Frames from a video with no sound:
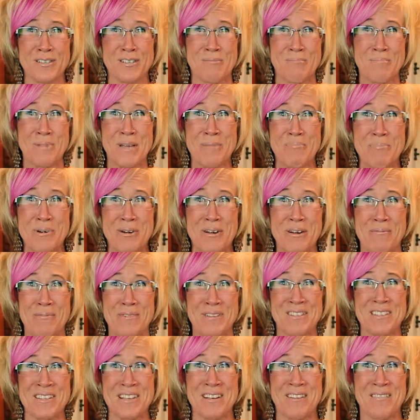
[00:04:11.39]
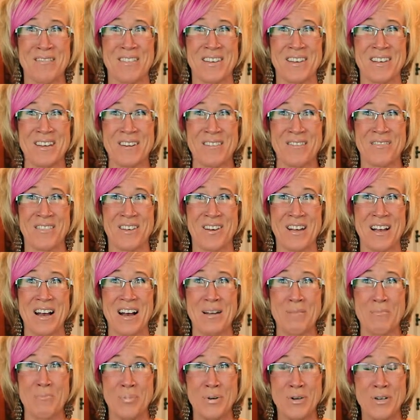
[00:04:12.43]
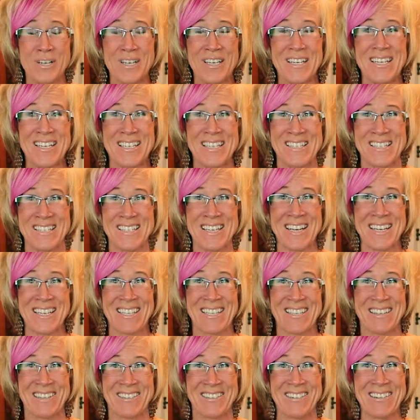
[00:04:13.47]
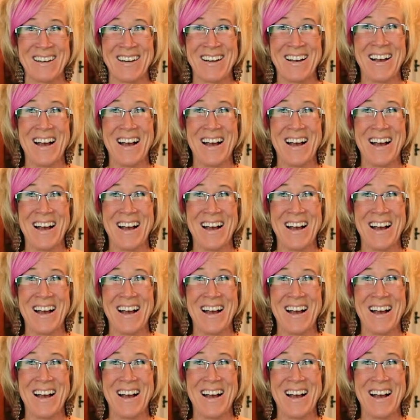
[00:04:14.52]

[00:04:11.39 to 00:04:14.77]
so people can receive the gift that God put inside of you.